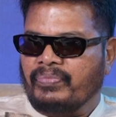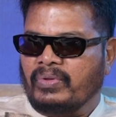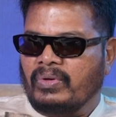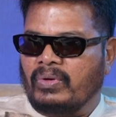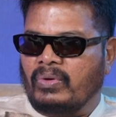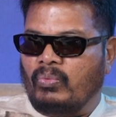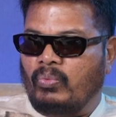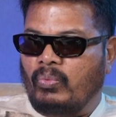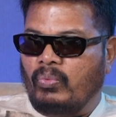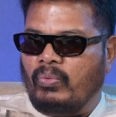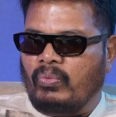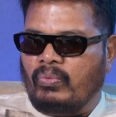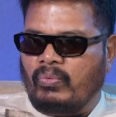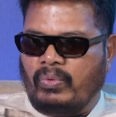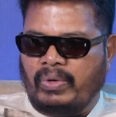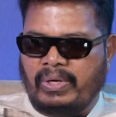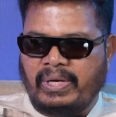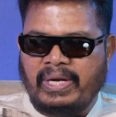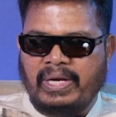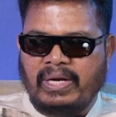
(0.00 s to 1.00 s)

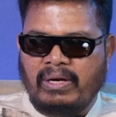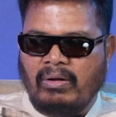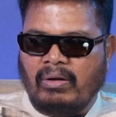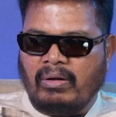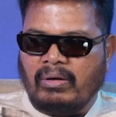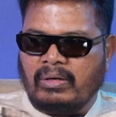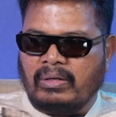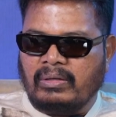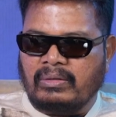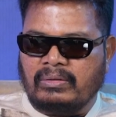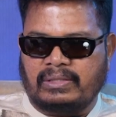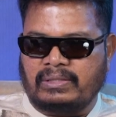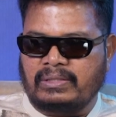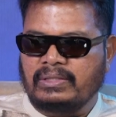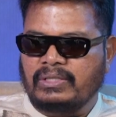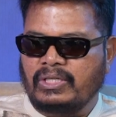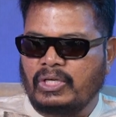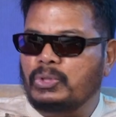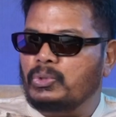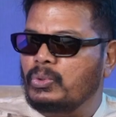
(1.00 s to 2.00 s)
worried or
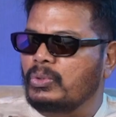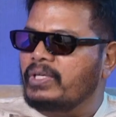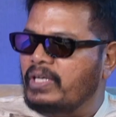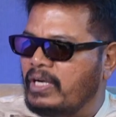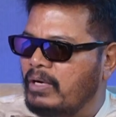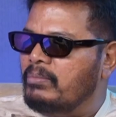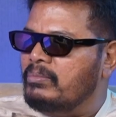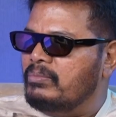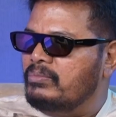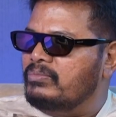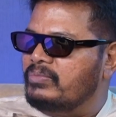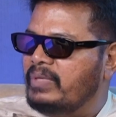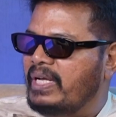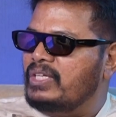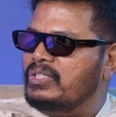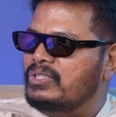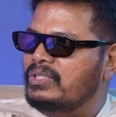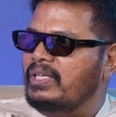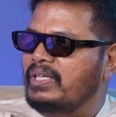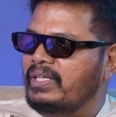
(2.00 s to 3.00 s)
it should come
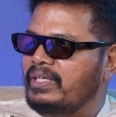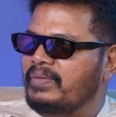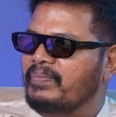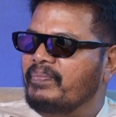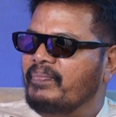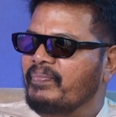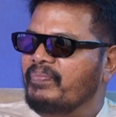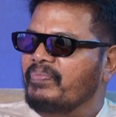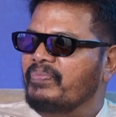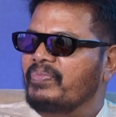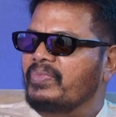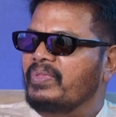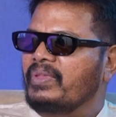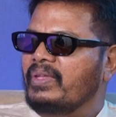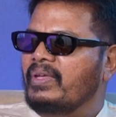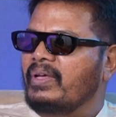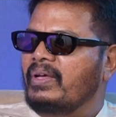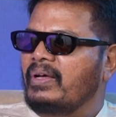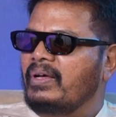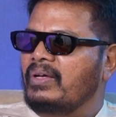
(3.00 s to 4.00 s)
nicely.
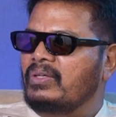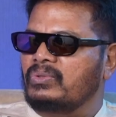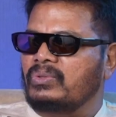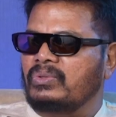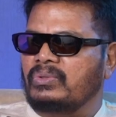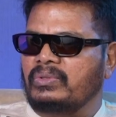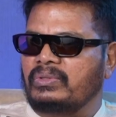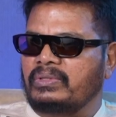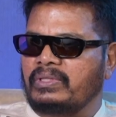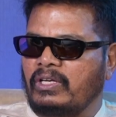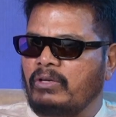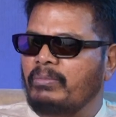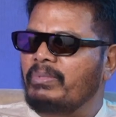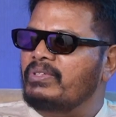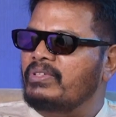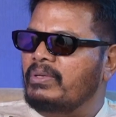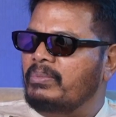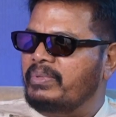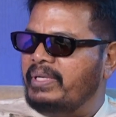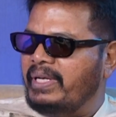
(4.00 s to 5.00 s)
So there will be
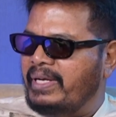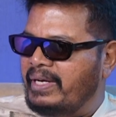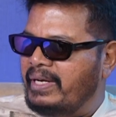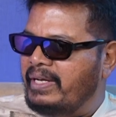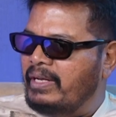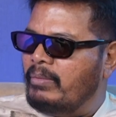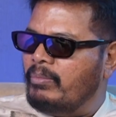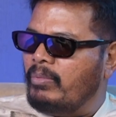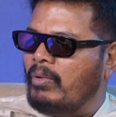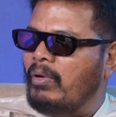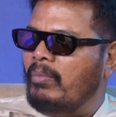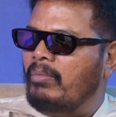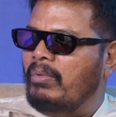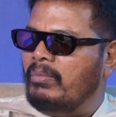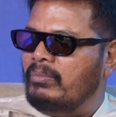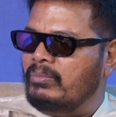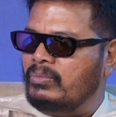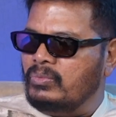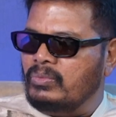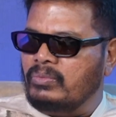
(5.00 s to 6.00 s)
some technical
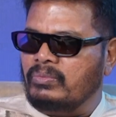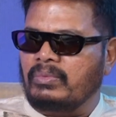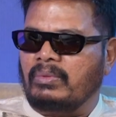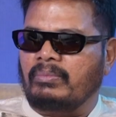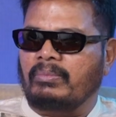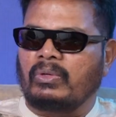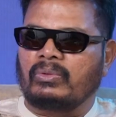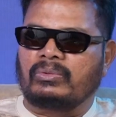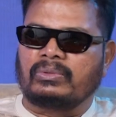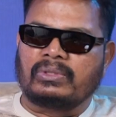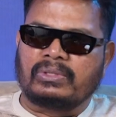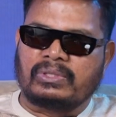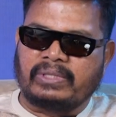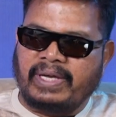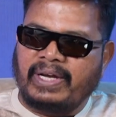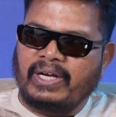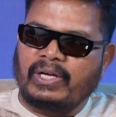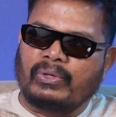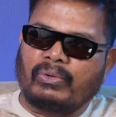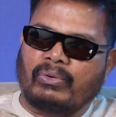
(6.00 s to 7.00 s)
problem about the
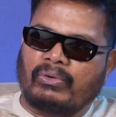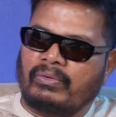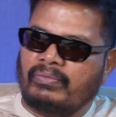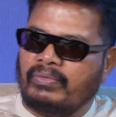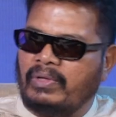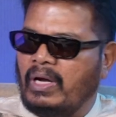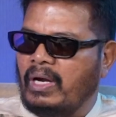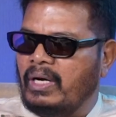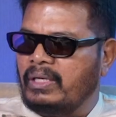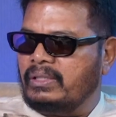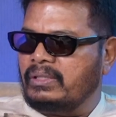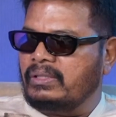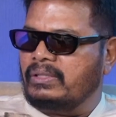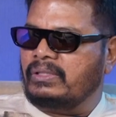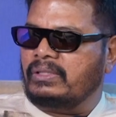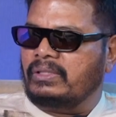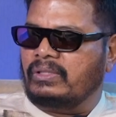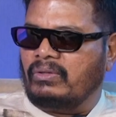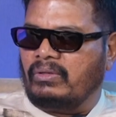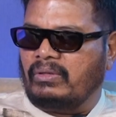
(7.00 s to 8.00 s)
skin tone of the
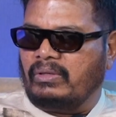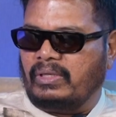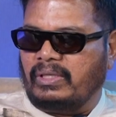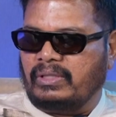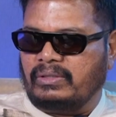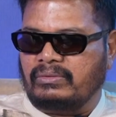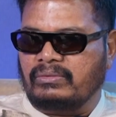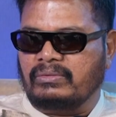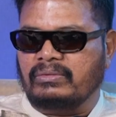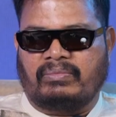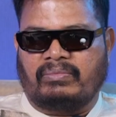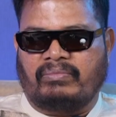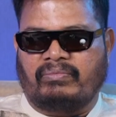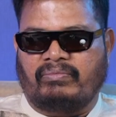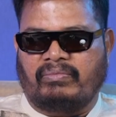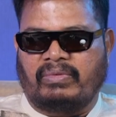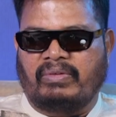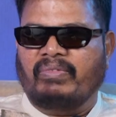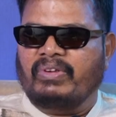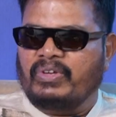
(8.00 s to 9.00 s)
artist and all, like, you know.
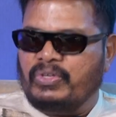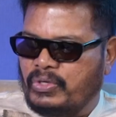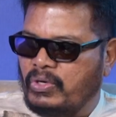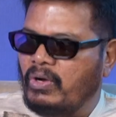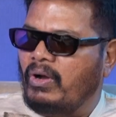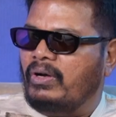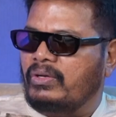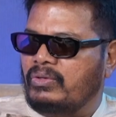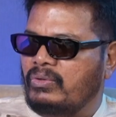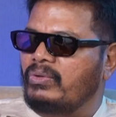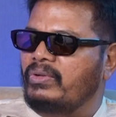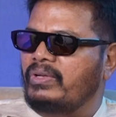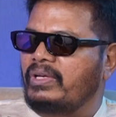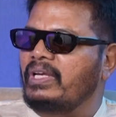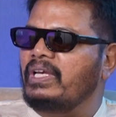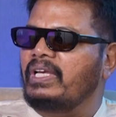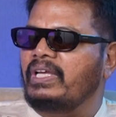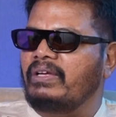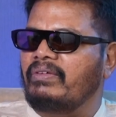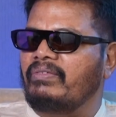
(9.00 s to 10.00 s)
When we shot, no,
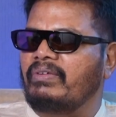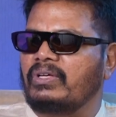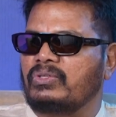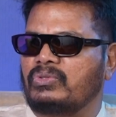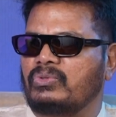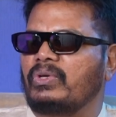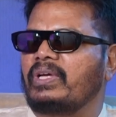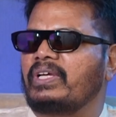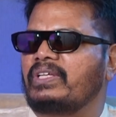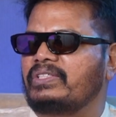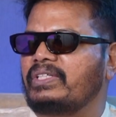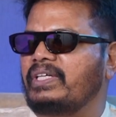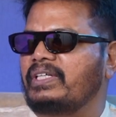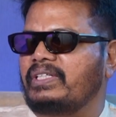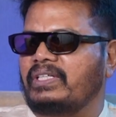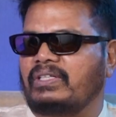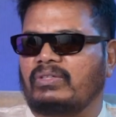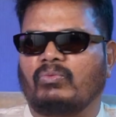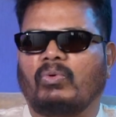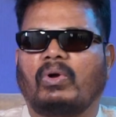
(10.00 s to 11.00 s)
really, we are so
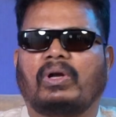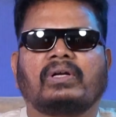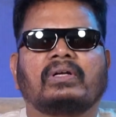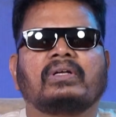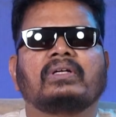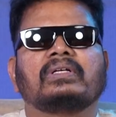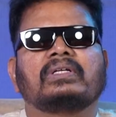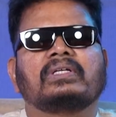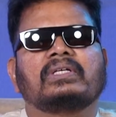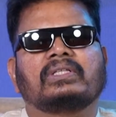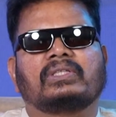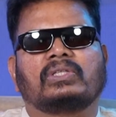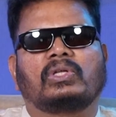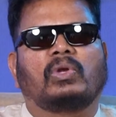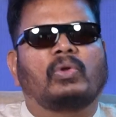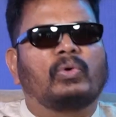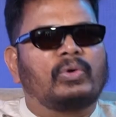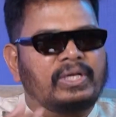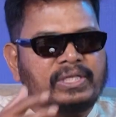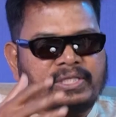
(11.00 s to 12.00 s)
excited. What the
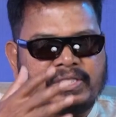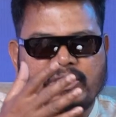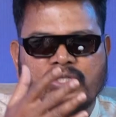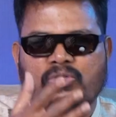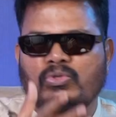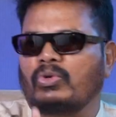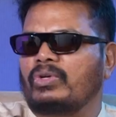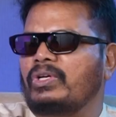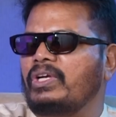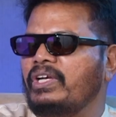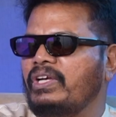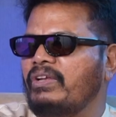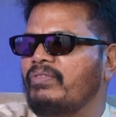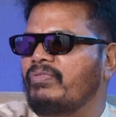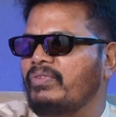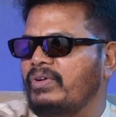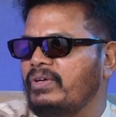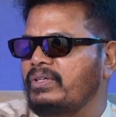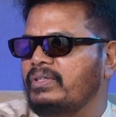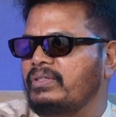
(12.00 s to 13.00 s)
location is totally
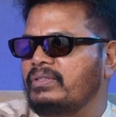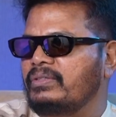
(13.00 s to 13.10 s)
different,